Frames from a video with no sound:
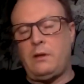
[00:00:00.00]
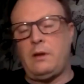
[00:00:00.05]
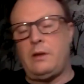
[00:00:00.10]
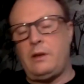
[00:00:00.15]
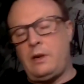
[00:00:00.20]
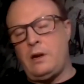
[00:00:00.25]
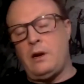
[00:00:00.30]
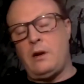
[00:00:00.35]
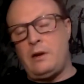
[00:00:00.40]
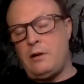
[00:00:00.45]

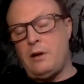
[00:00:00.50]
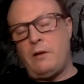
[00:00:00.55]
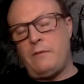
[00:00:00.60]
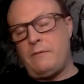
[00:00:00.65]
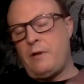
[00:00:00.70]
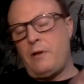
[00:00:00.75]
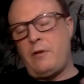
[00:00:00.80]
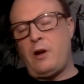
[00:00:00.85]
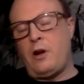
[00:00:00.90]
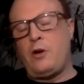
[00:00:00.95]
you know,
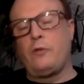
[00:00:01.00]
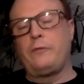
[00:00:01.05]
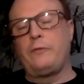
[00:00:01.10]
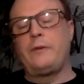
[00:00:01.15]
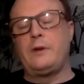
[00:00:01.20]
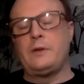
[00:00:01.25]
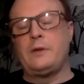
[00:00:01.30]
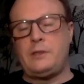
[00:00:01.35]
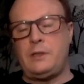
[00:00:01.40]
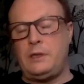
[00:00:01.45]
an
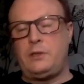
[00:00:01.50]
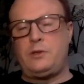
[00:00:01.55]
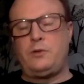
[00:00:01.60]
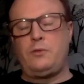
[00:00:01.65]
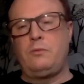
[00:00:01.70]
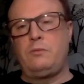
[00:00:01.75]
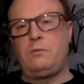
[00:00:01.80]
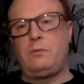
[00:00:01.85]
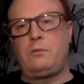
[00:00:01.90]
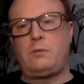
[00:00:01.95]
obvious
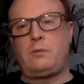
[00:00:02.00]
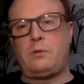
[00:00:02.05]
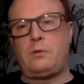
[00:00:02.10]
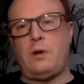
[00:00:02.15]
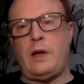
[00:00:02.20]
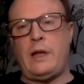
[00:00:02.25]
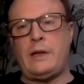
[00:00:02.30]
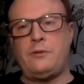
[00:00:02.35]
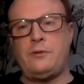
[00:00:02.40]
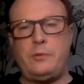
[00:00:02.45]
initial
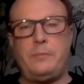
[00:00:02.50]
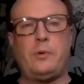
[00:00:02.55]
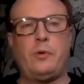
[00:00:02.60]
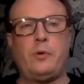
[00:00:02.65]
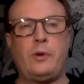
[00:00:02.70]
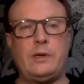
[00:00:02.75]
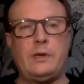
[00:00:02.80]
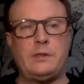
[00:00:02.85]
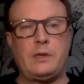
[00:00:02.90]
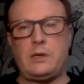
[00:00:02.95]
entry
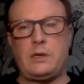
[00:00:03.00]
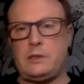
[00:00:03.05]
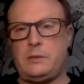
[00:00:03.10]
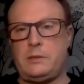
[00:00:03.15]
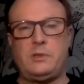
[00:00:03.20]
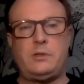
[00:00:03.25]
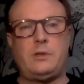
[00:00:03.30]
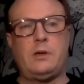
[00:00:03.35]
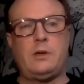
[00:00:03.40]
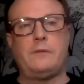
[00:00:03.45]
point is a
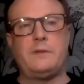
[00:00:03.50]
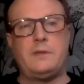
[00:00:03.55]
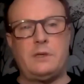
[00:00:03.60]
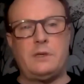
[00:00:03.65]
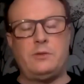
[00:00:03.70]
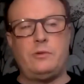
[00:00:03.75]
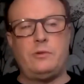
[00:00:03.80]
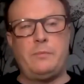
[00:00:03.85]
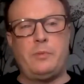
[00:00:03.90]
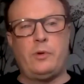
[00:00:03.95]
customer service
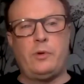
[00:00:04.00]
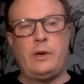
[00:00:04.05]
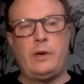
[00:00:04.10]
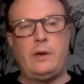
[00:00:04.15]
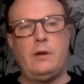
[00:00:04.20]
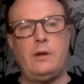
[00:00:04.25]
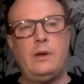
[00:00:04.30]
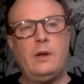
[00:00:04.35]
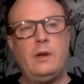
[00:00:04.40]
entry point.